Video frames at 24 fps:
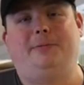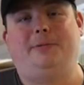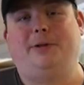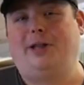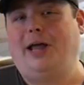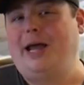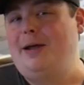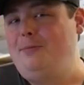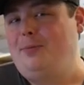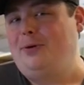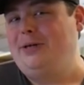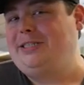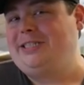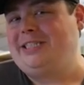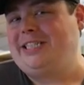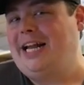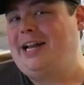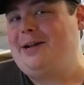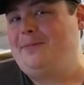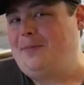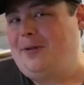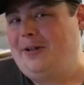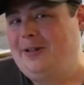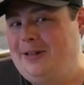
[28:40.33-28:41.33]
The Lightbridge
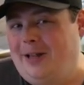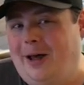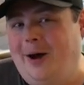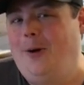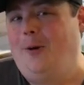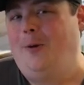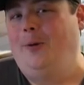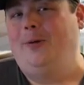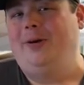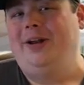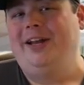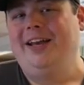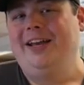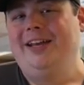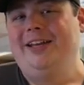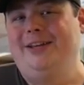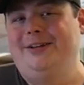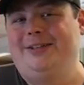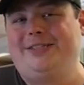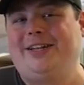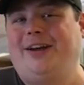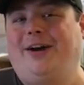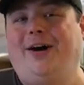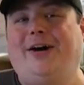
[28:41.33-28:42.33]
setup alone
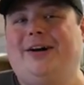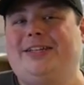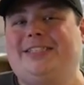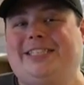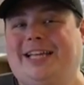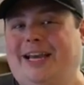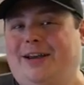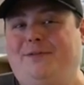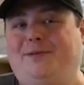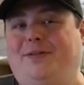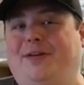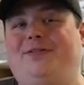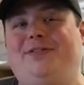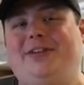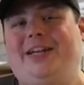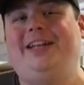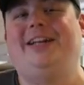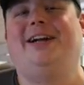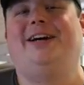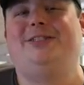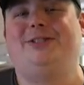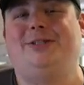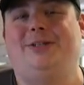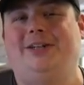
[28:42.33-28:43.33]
used to cost like fifteen
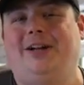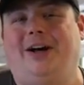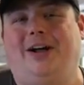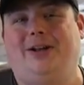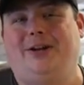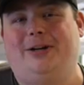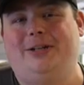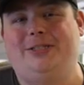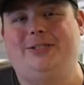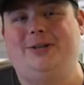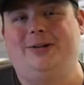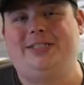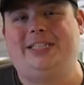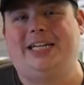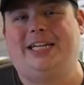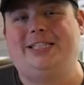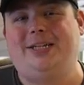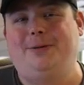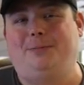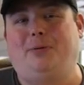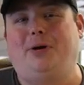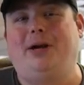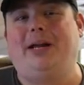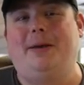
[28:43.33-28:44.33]
hundred dollars, so it's
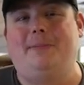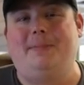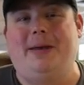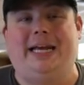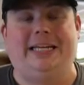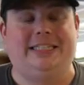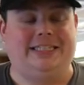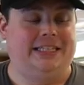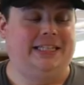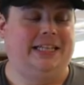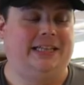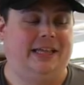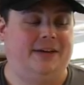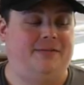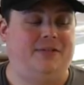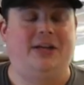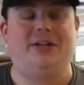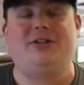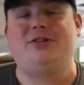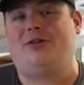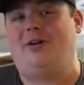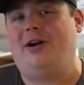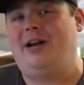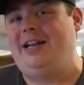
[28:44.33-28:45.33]
actually pretty amazing that they've
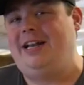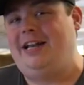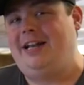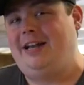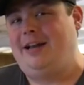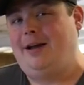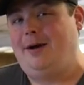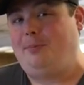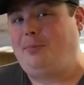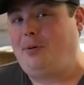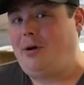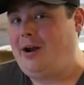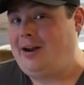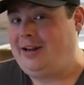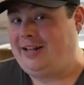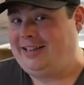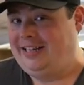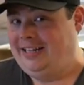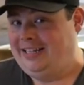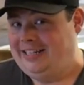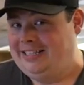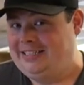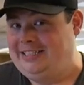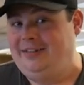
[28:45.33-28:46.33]
integrated into a product
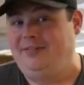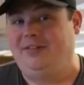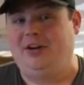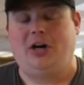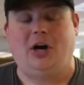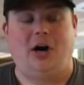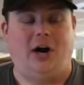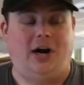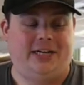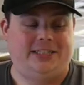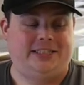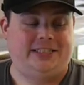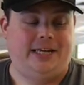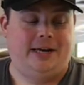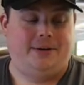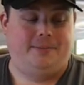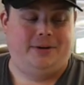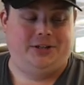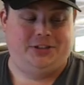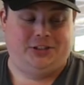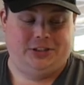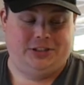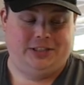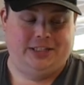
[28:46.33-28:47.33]
that doesn't even cost that
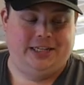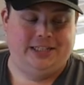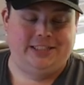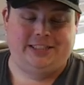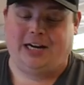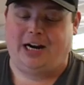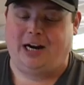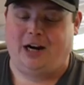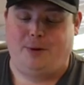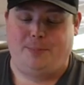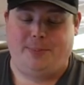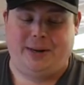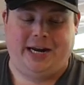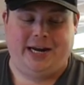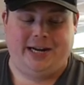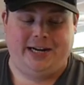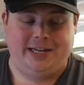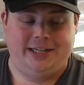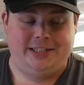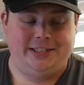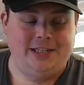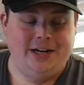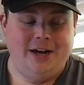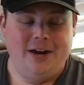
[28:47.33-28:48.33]
much as an entire
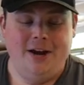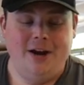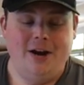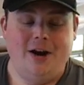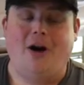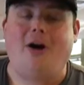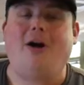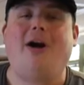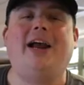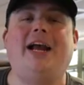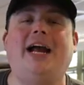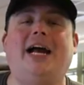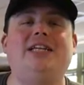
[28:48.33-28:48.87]
package. All right,